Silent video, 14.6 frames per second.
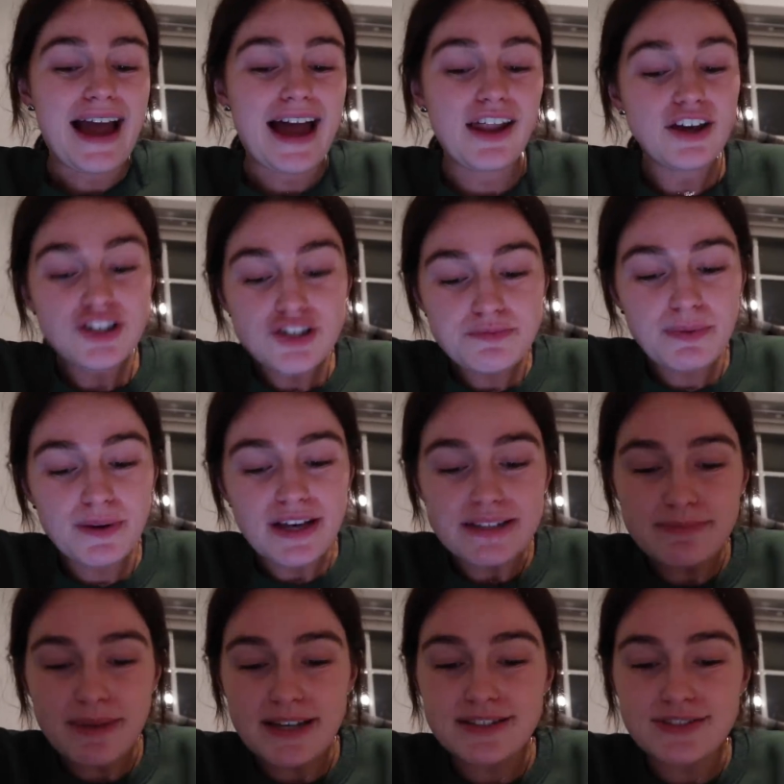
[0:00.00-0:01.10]
And I just put it as
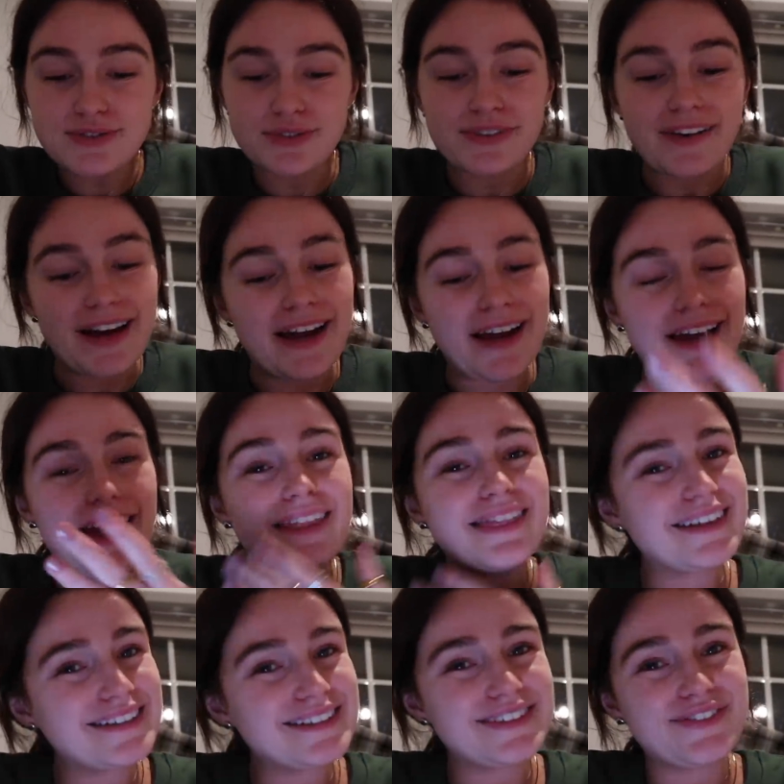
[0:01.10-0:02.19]
my story,
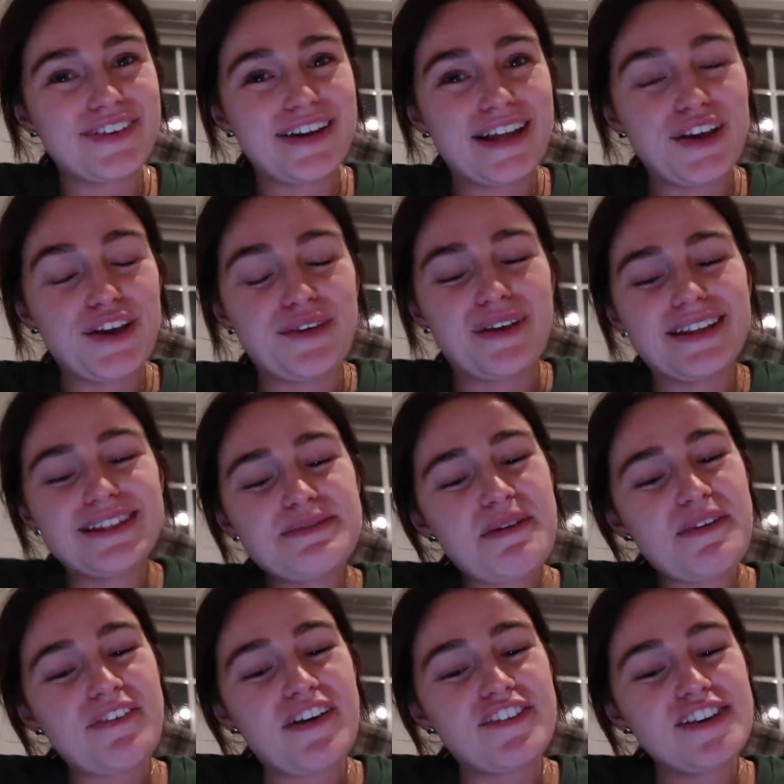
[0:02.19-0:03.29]
and this is really cute. And to
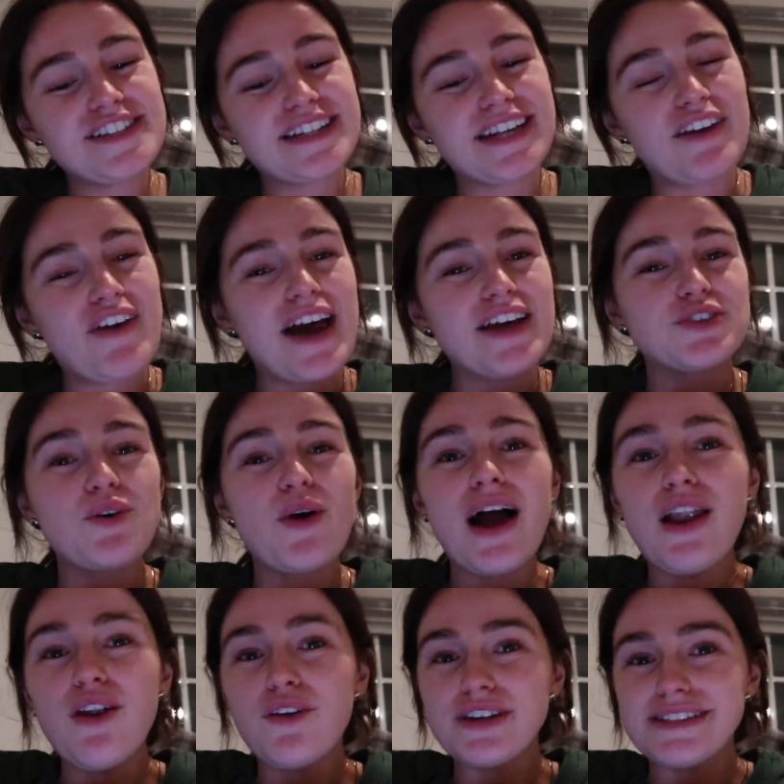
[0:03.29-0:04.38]
be fair, recently I've had
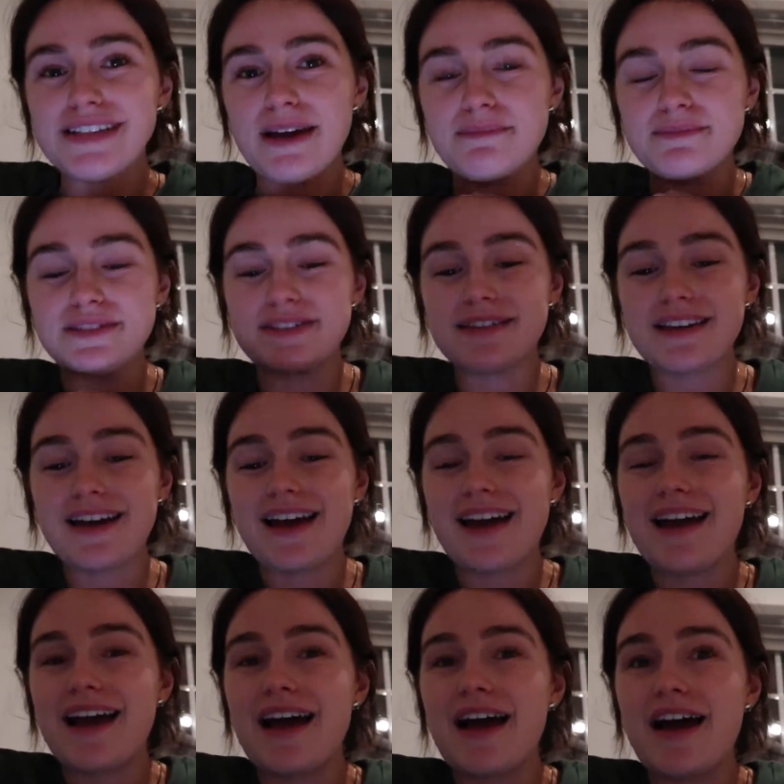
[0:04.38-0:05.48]
quite a lot of D Ms,
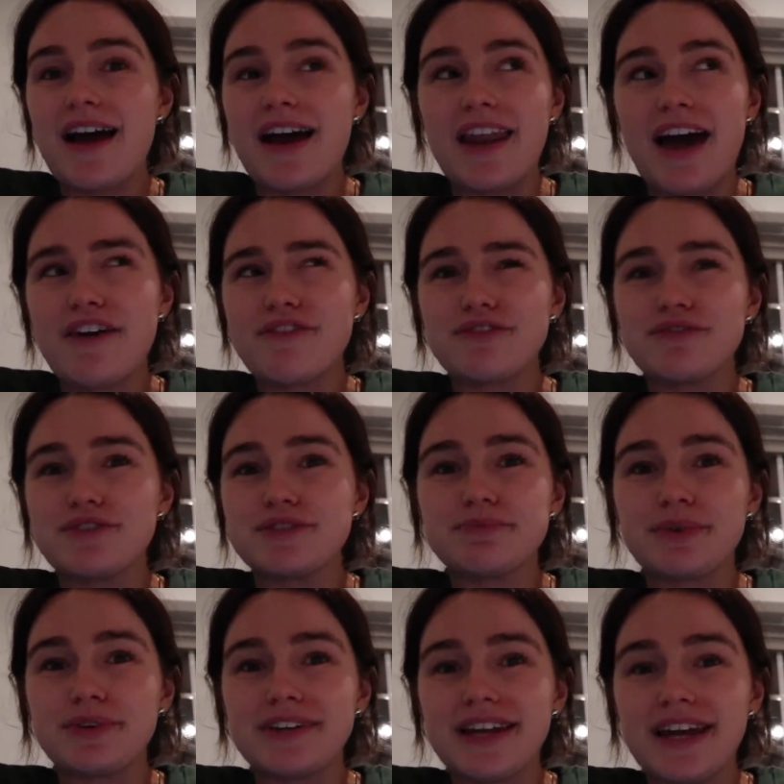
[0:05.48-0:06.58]
and I haven't
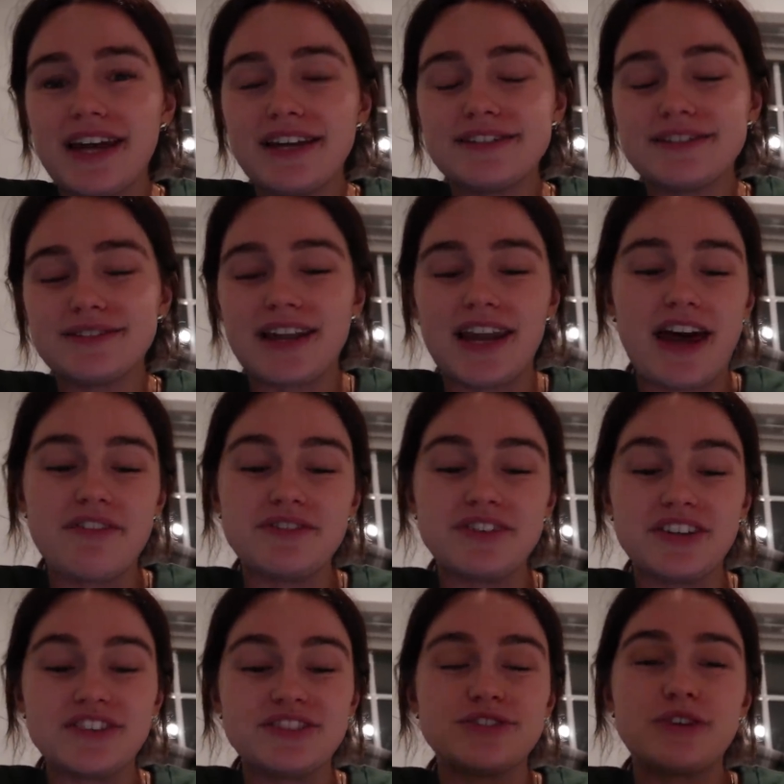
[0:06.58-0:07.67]
responded, and I haven't
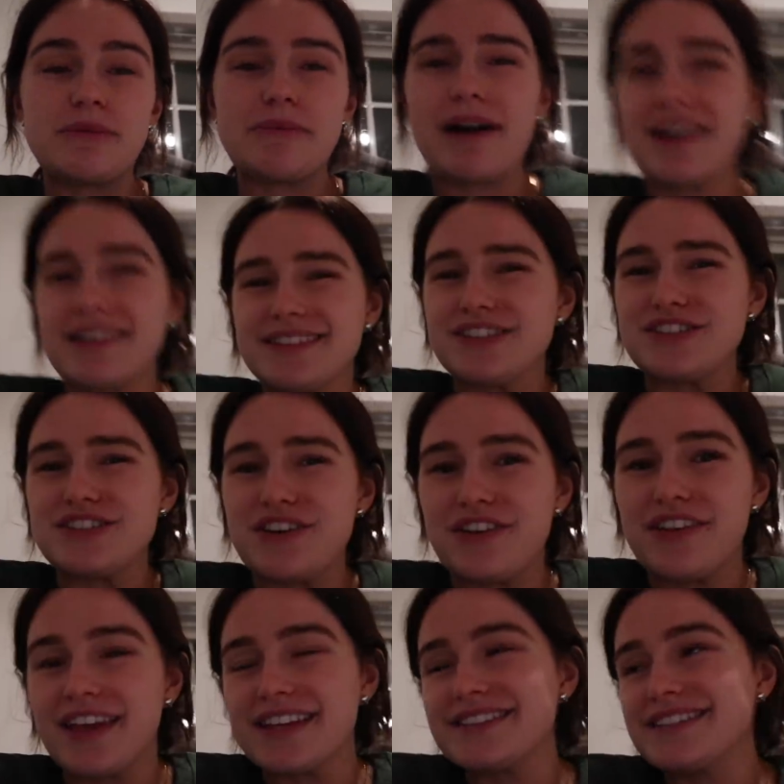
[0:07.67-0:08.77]
done a story back because I just
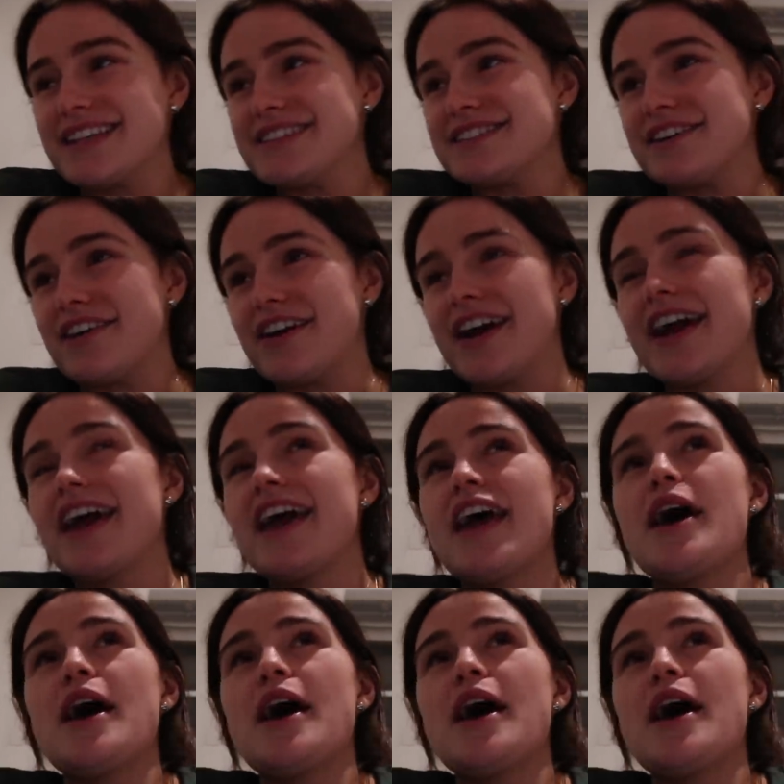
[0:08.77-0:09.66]
don't think it's necessary.